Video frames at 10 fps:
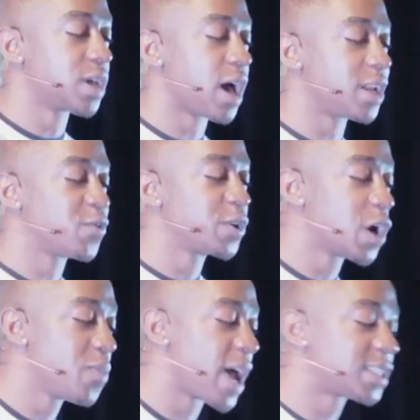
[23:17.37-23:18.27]
If we go
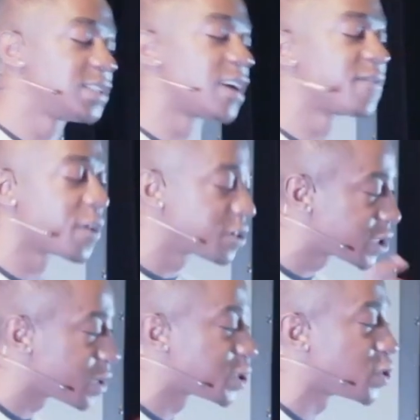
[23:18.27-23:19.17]
back to that first
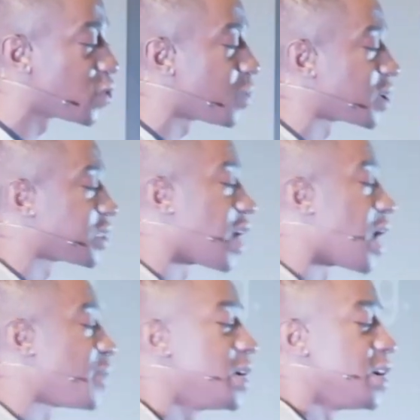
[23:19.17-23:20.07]
scripture one more time
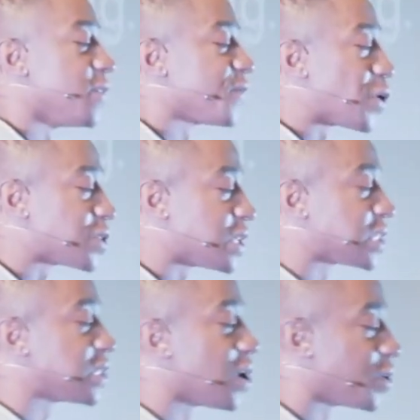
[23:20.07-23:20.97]
in 1
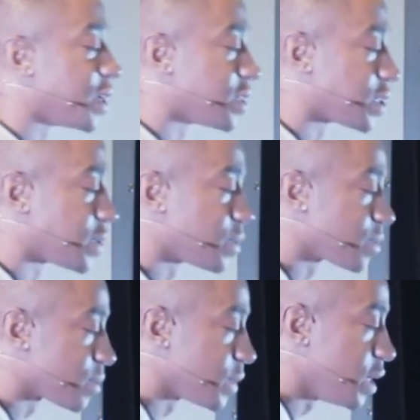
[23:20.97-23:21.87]
Thessalonians,
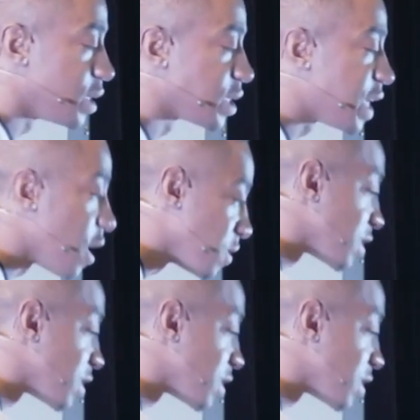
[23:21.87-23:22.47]
it tells us